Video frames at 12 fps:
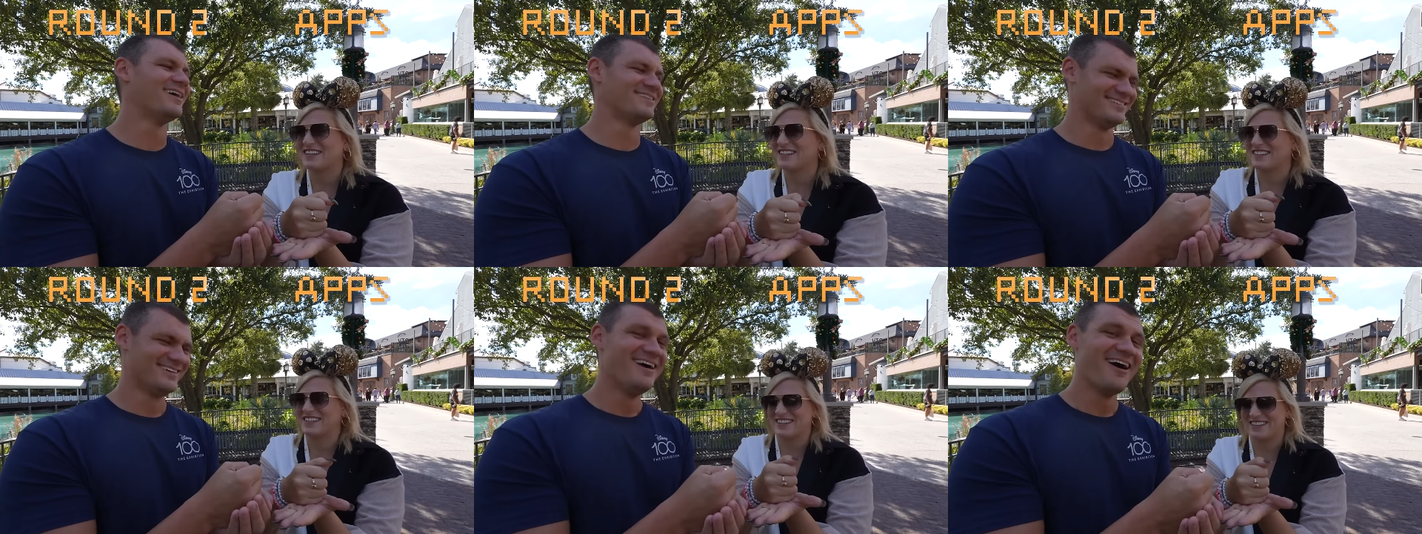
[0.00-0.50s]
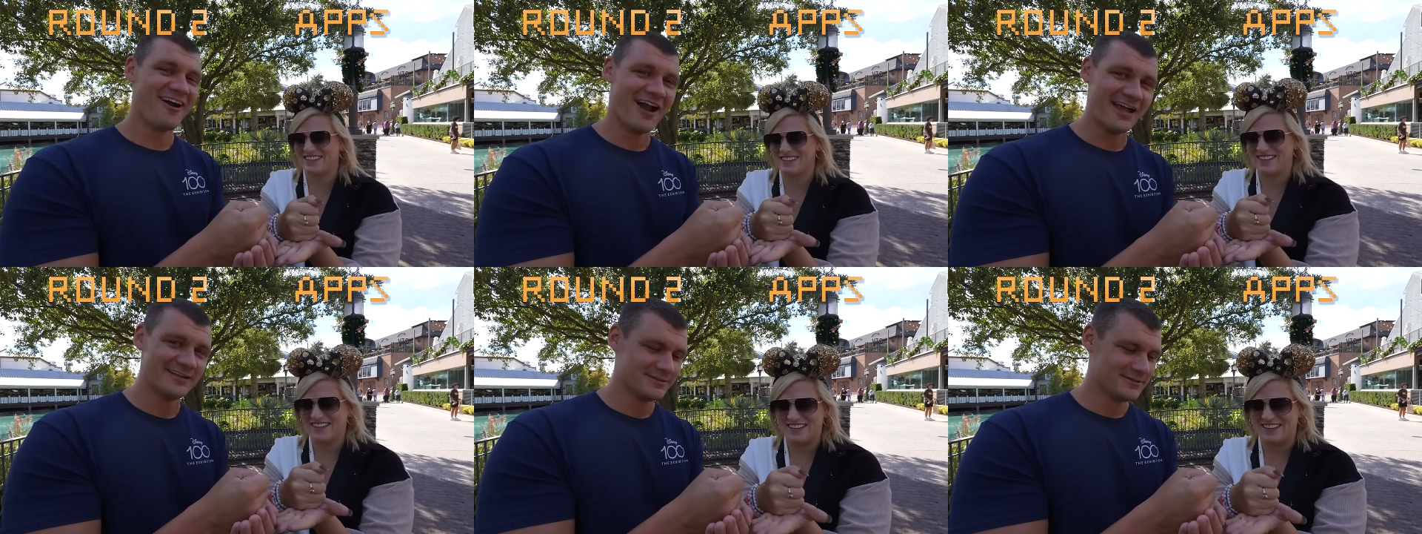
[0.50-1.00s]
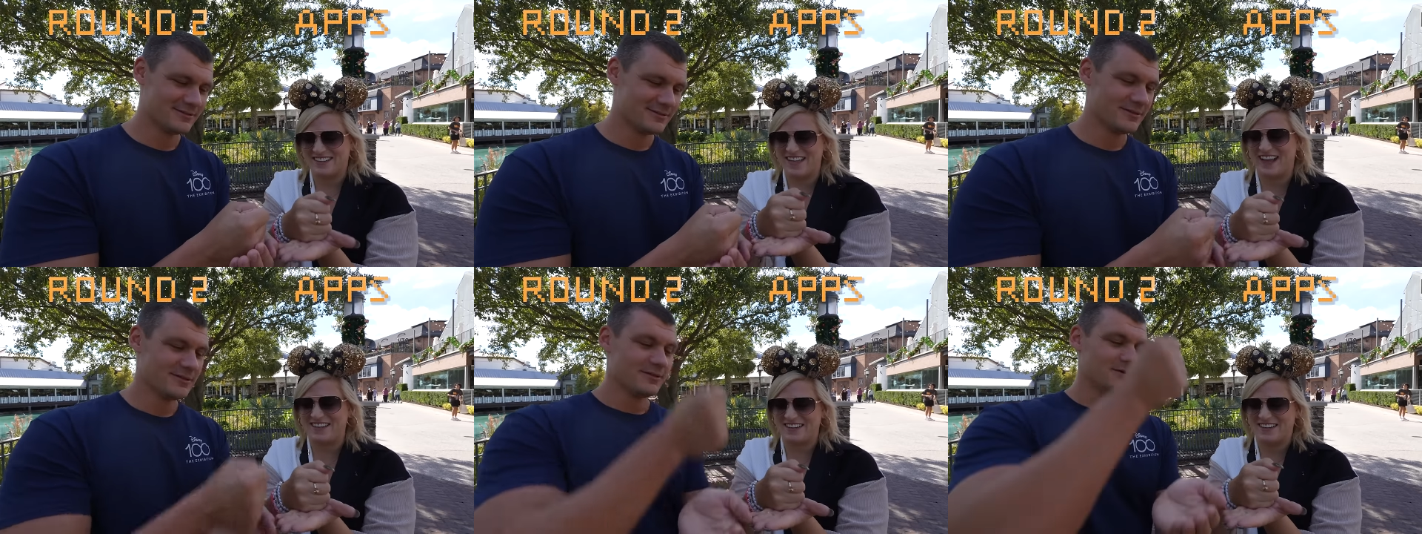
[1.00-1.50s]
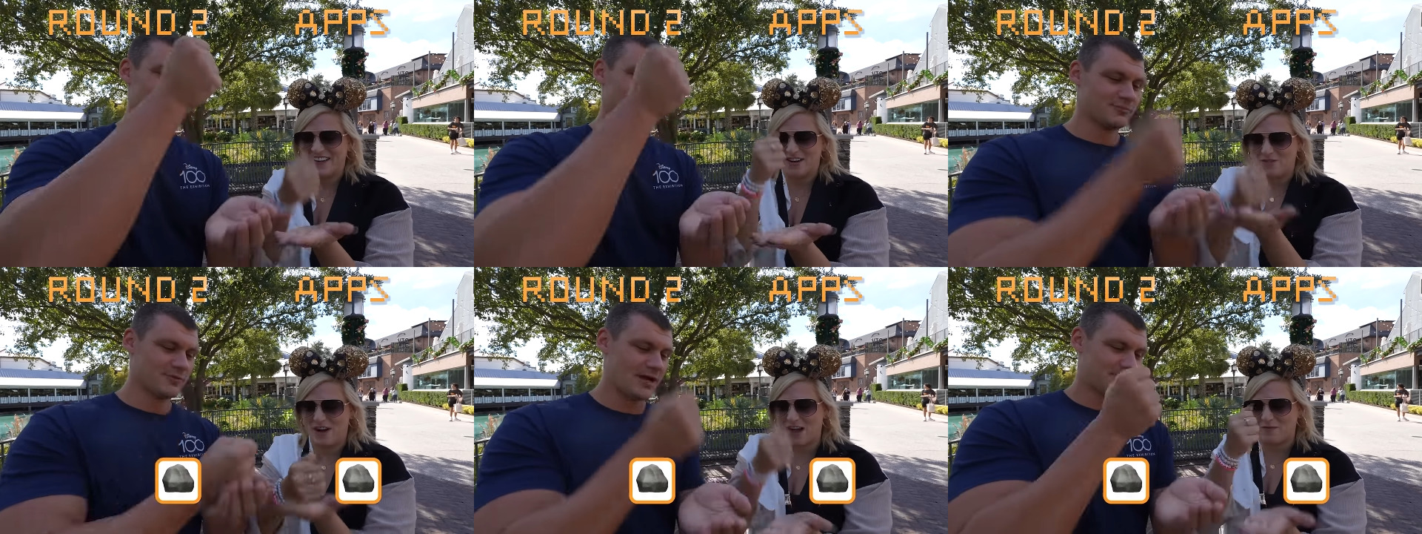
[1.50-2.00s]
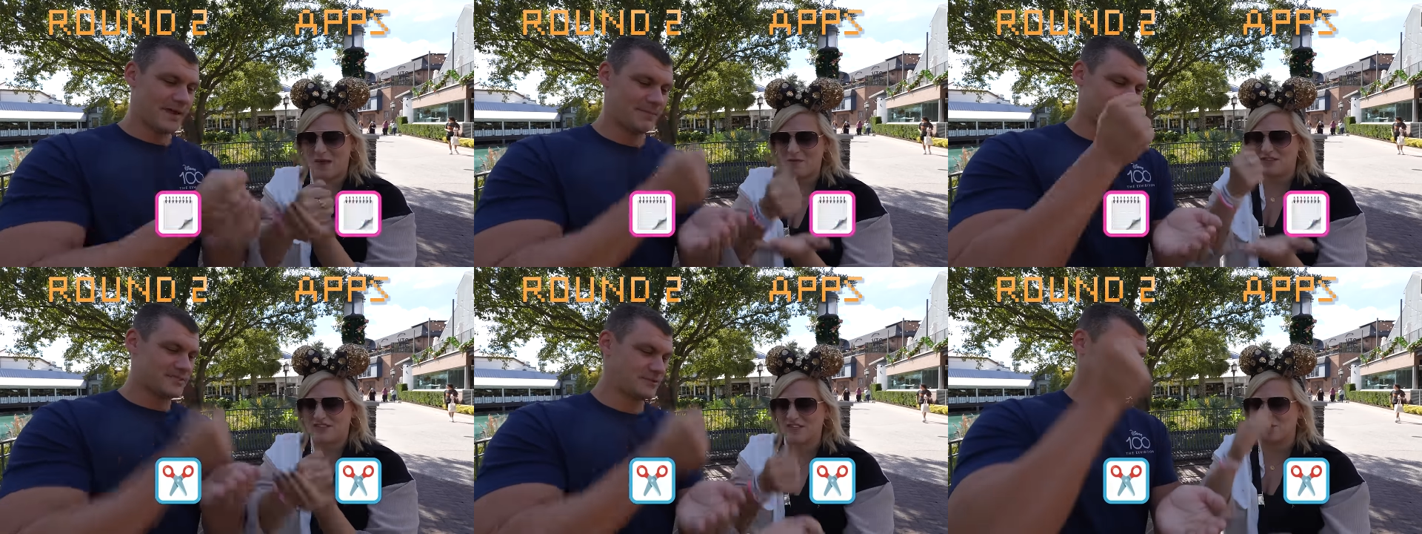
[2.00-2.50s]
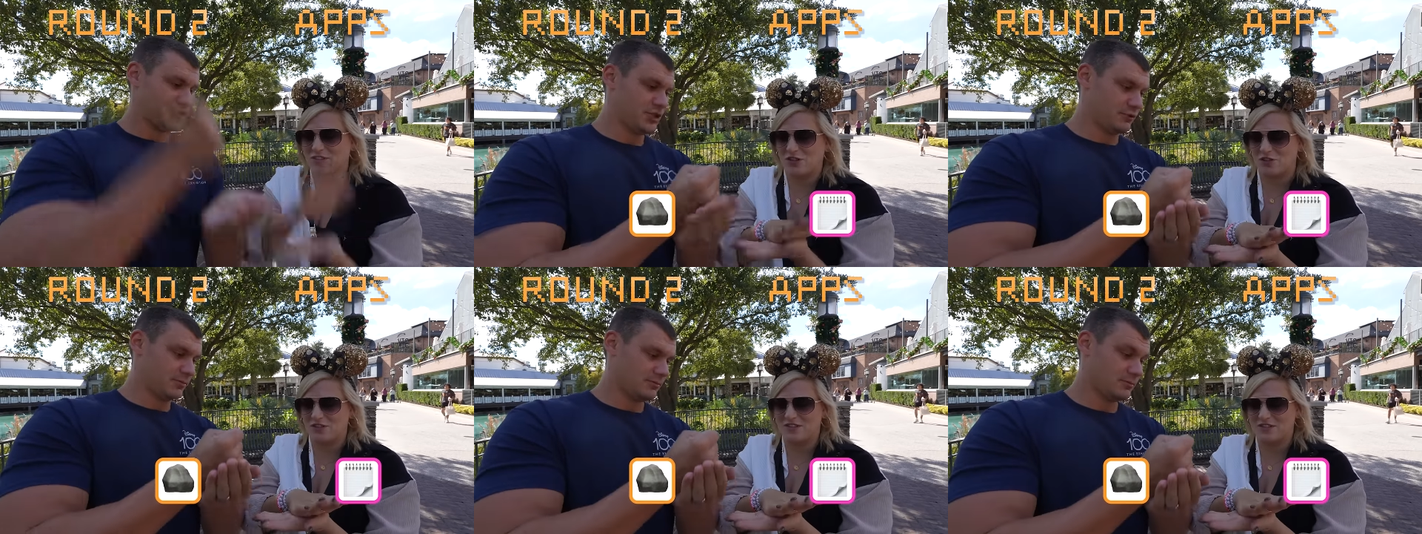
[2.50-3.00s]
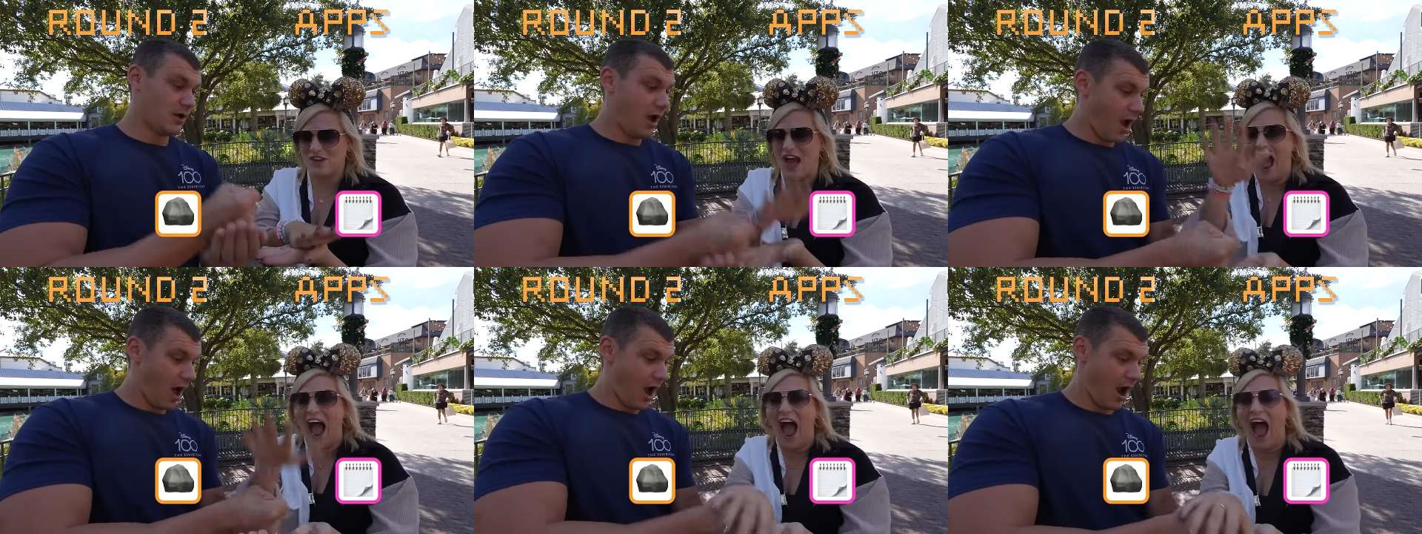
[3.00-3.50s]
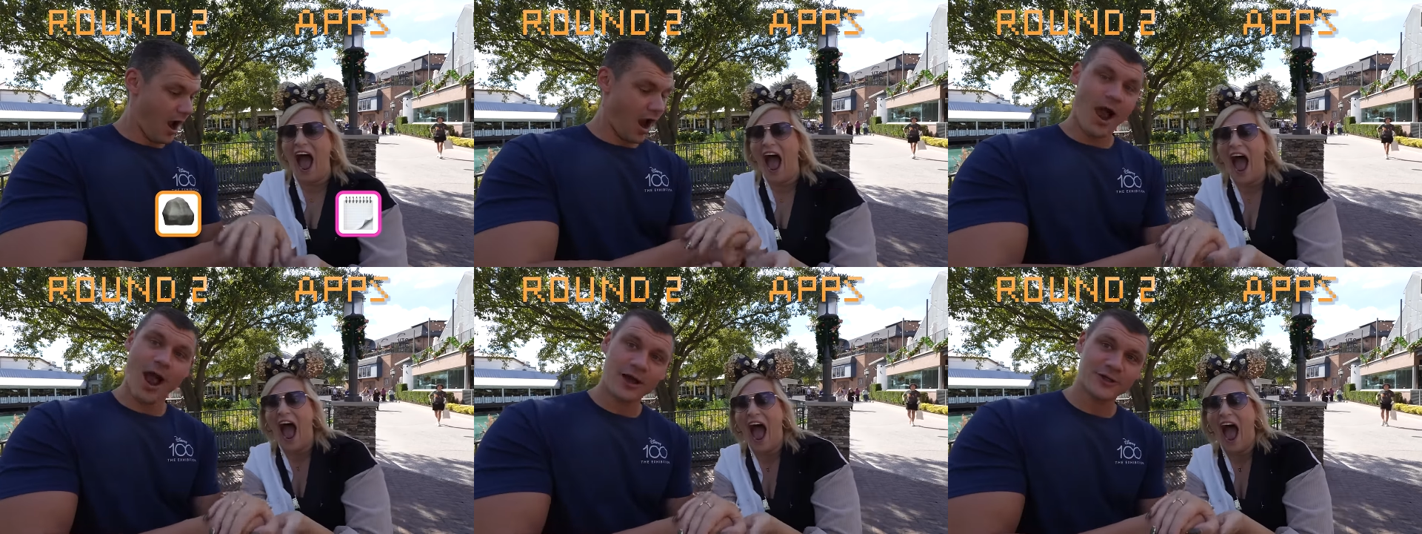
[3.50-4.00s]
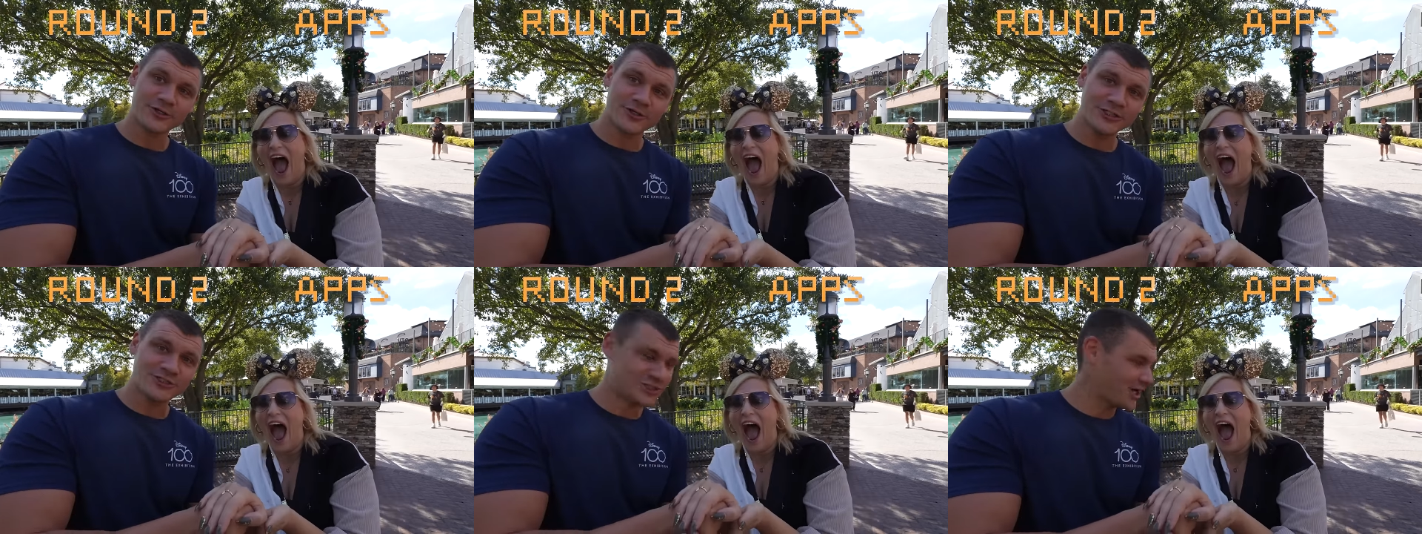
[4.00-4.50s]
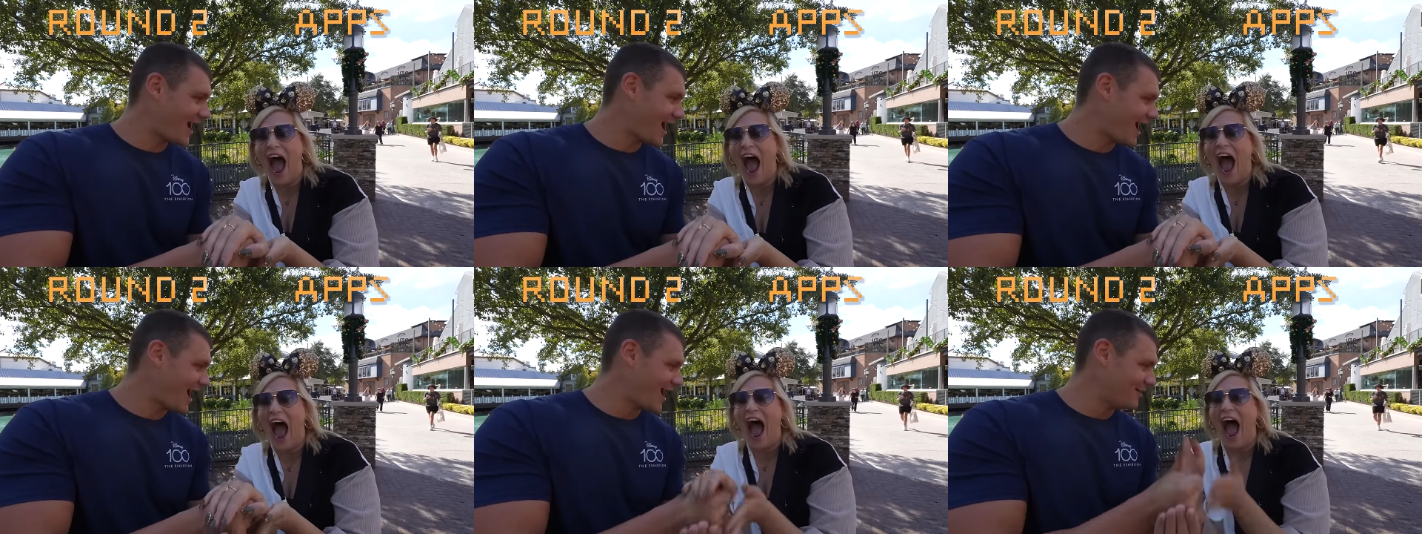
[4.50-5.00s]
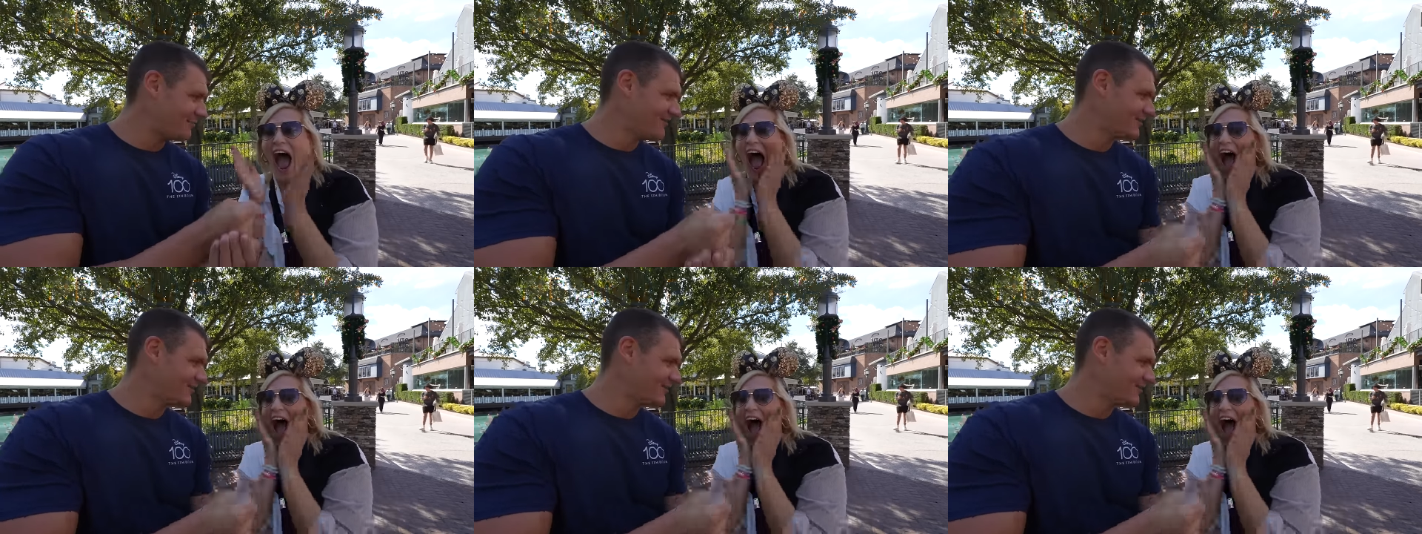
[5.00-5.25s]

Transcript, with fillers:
Speaker 1: All right. Yeah. Rock, Rock paper, paper, scissors, shoot. Good job.